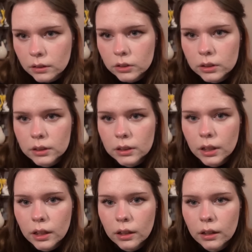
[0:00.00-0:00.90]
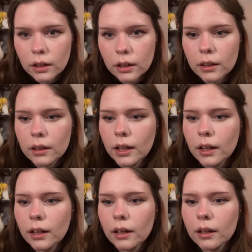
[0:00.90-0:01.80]
Just like
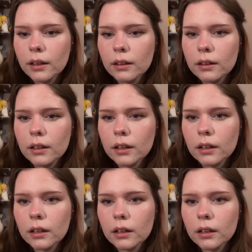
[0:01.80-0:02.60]
that, I think.